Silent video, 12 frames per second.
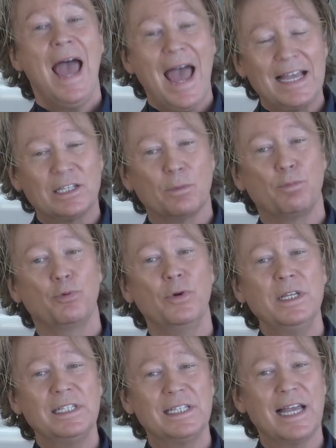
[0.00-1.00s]
as a
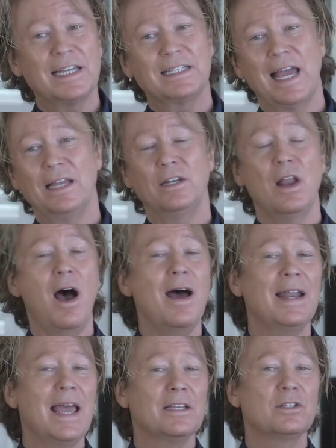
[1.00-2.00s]
princess and
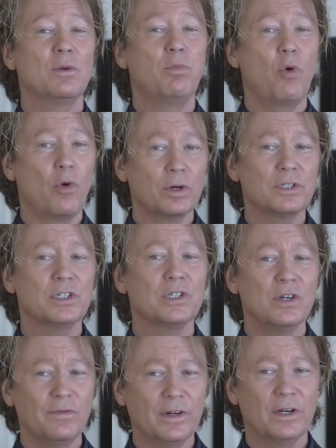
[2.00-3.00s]
not as the poor
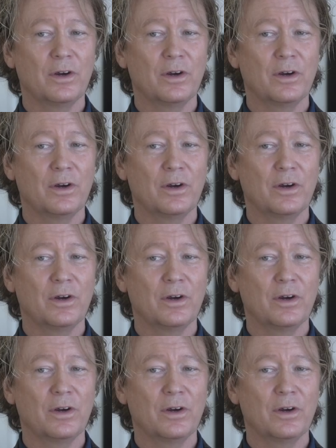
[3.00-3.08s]
servant